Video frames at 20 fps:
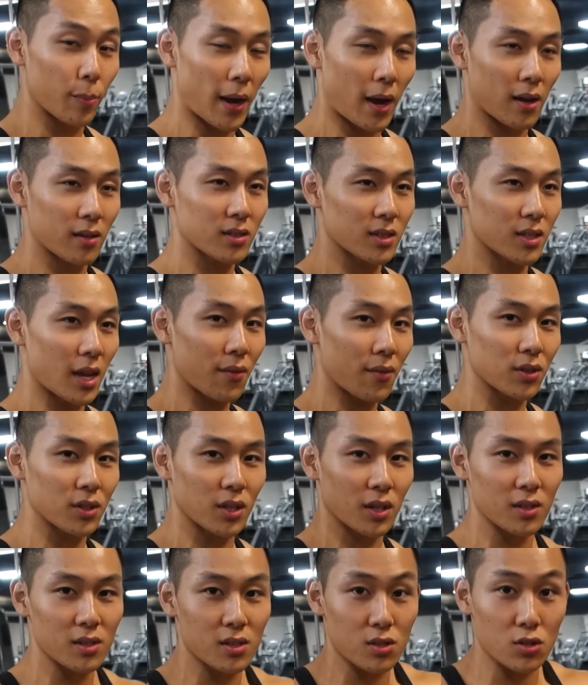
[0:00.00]
pounds because I haven't
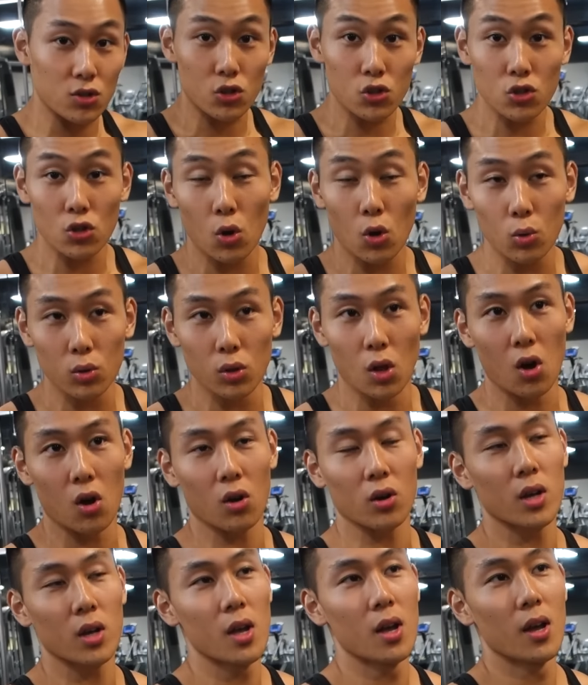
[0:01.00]
done these in so long.
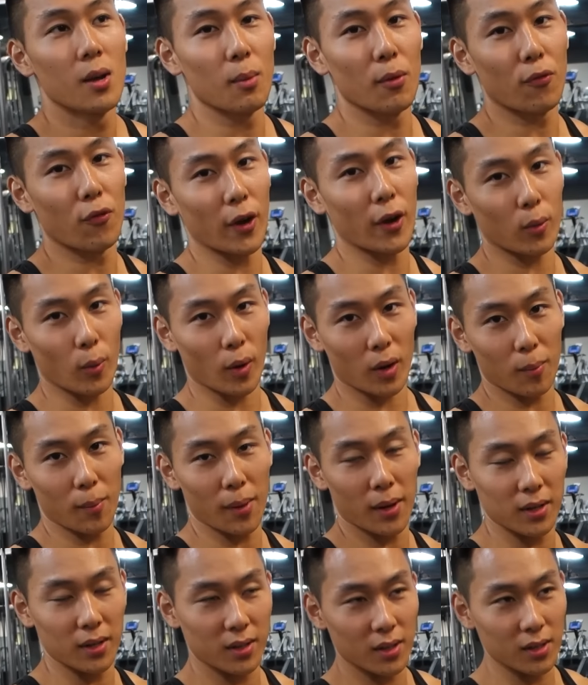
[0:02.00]
Frank
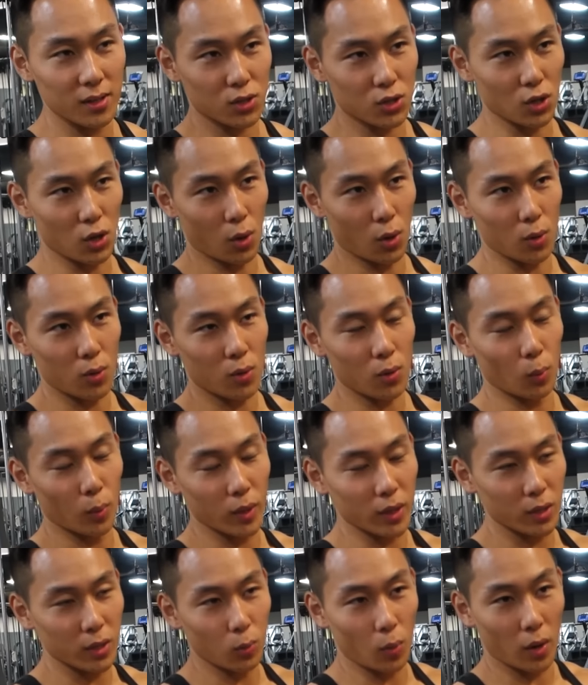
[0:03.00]
recommended these, so what
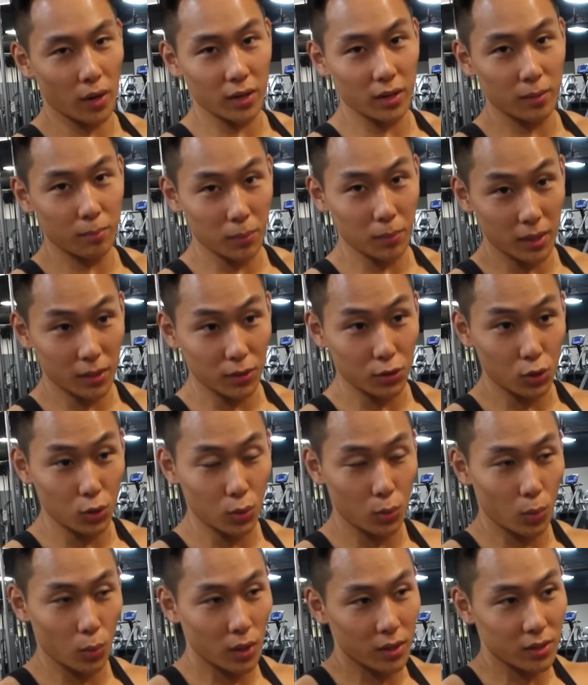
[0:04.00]
he wanted me to do
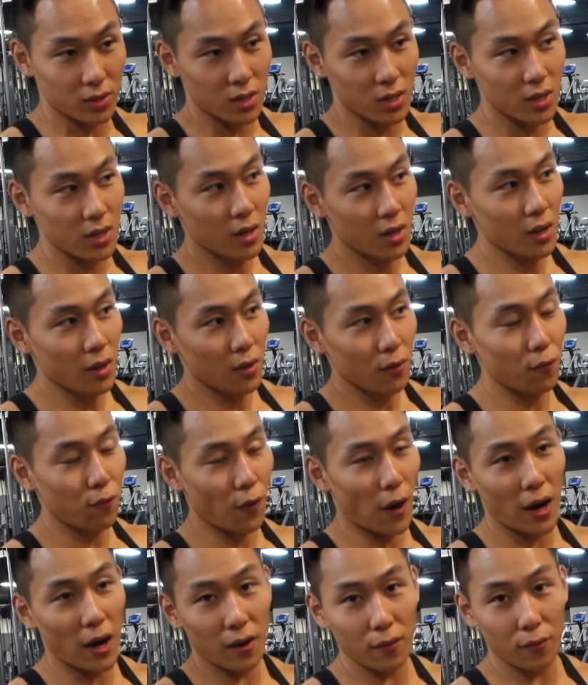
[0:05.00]
was
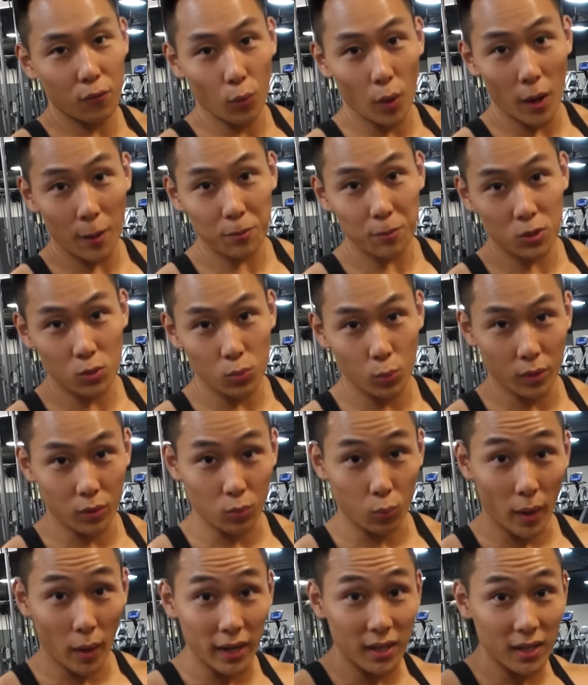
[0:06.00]
5 reps with
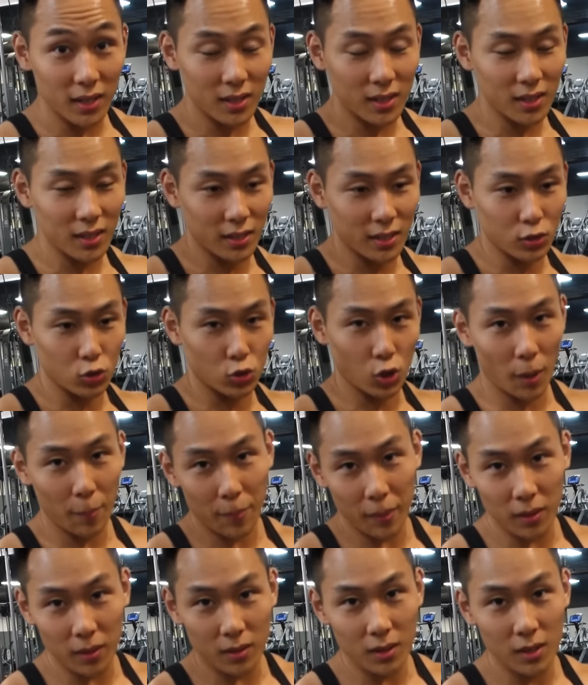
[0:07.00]
weighted, drop
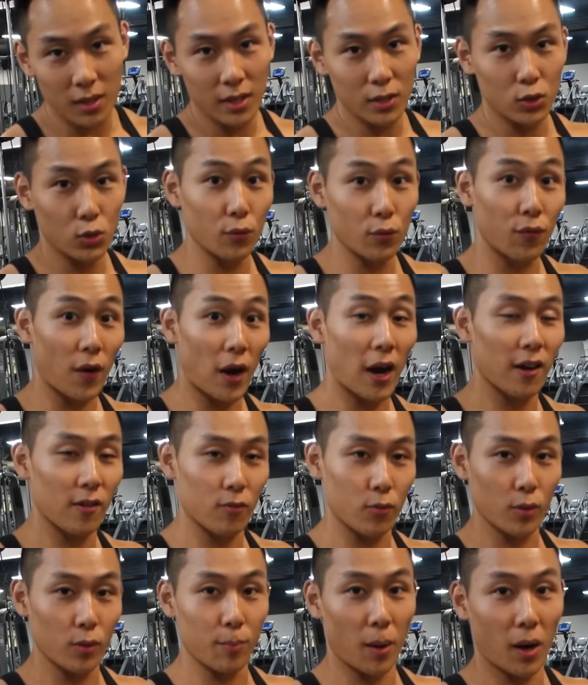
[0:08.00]
it, do
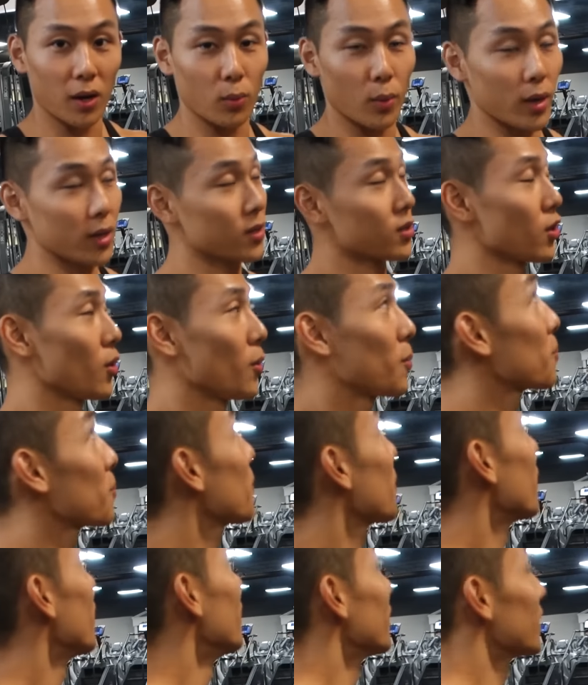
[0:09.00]
5 with body weight. So
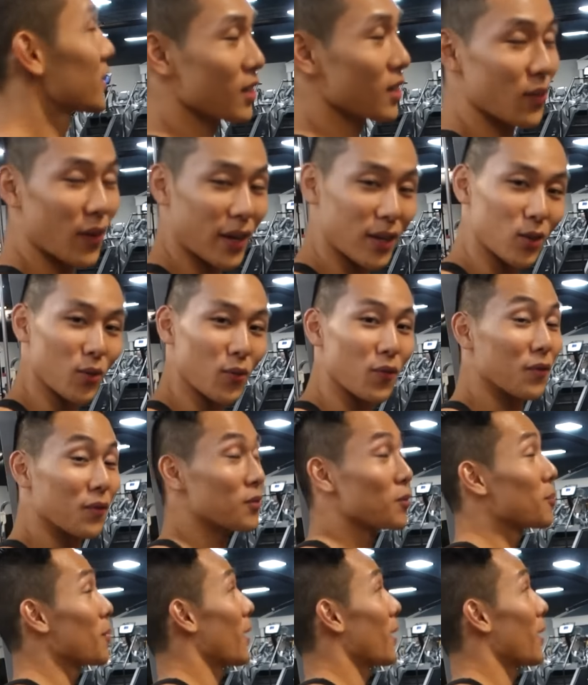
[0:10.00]
see if I can do 50